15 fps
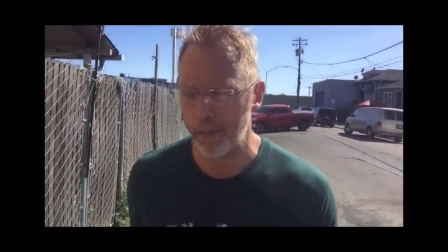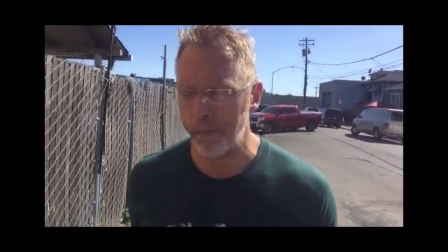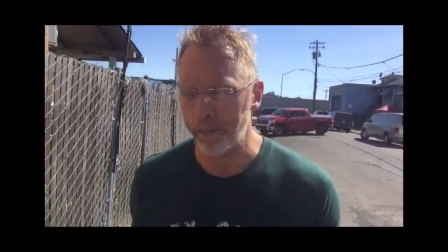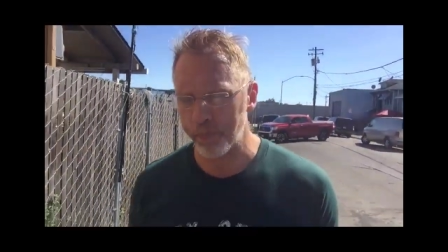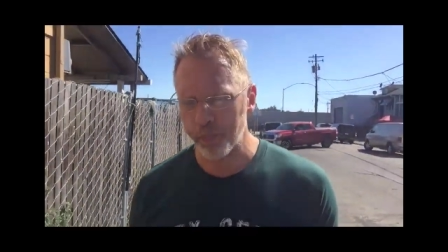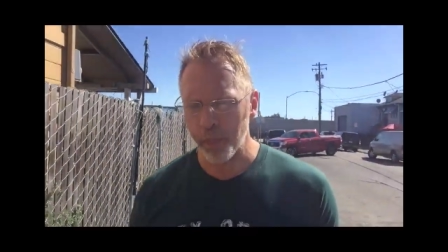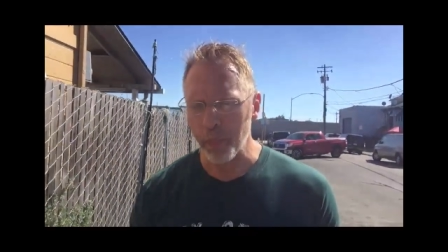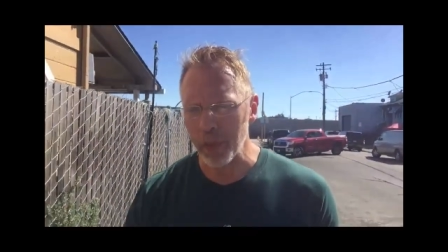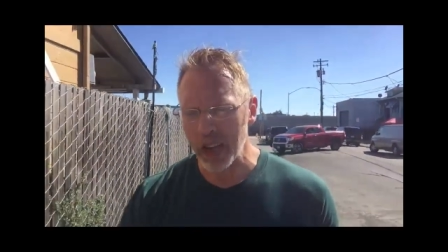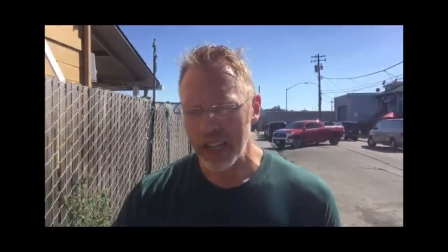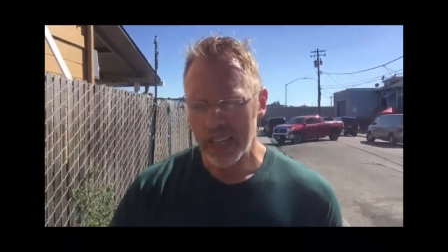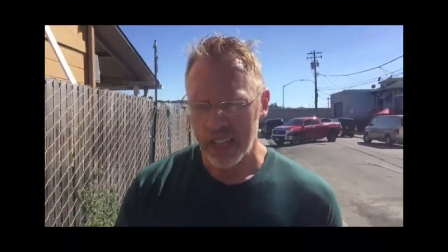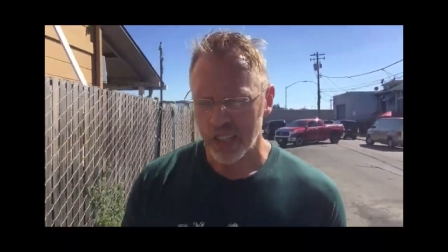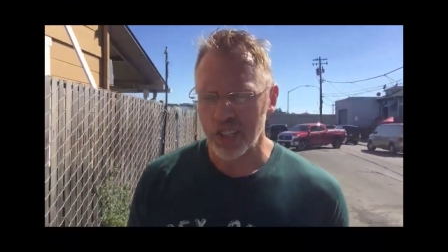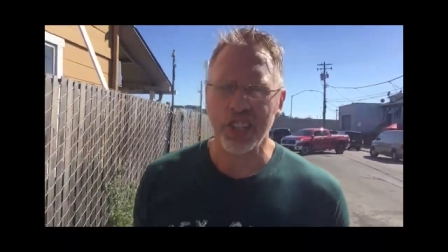um,
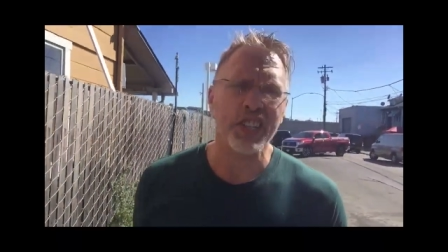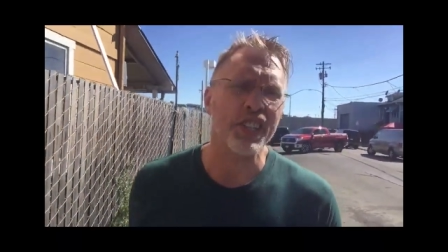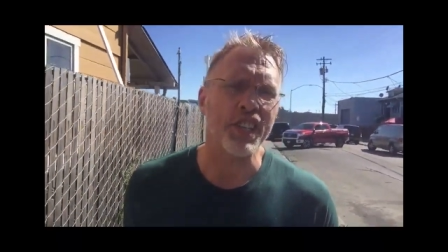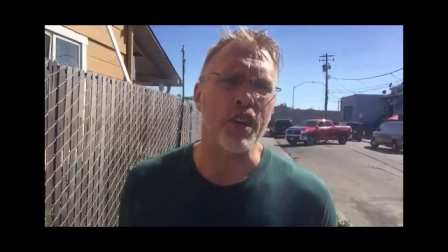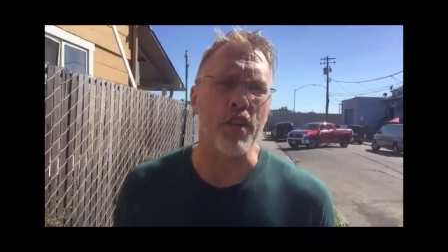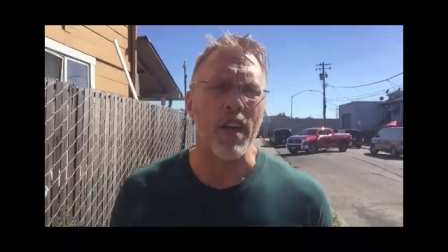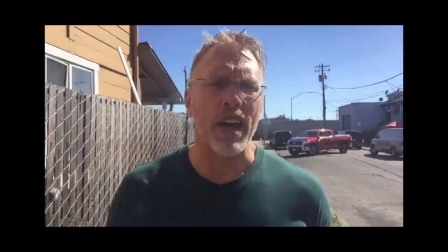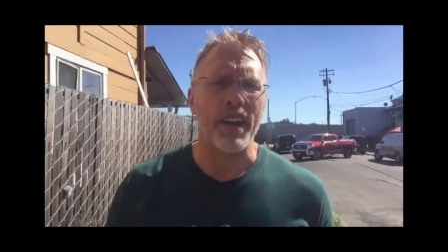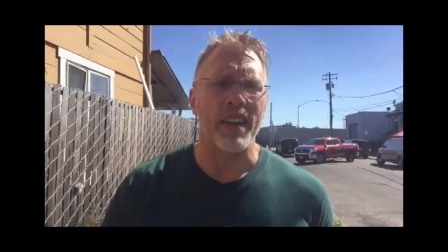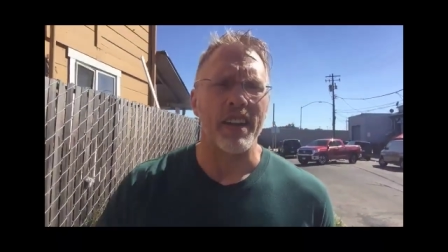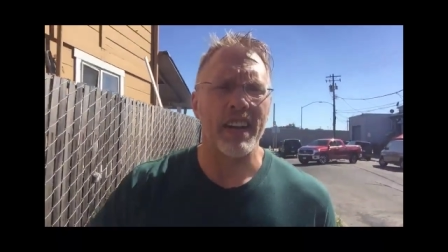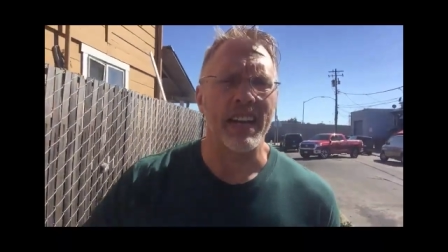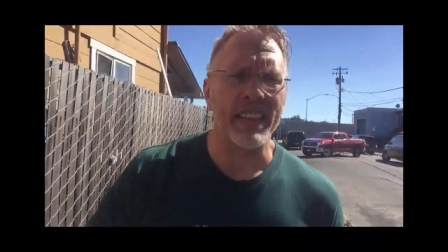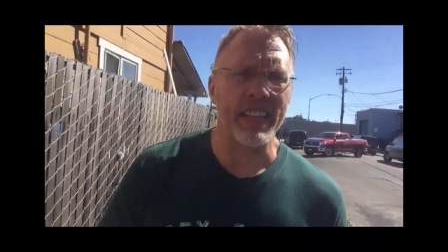just consider that.